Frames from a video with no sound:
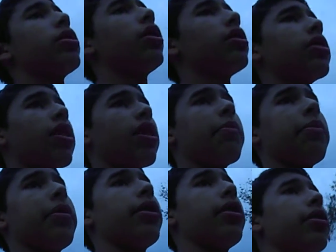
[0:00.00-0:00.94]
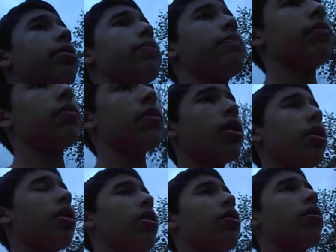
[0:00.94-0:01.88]
there's gonna be
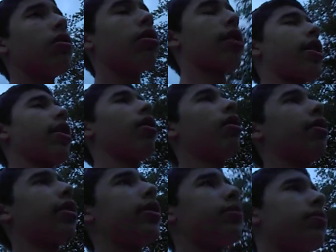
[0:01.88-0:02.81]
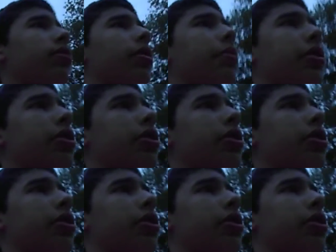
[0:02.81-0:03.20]
okay on. Let me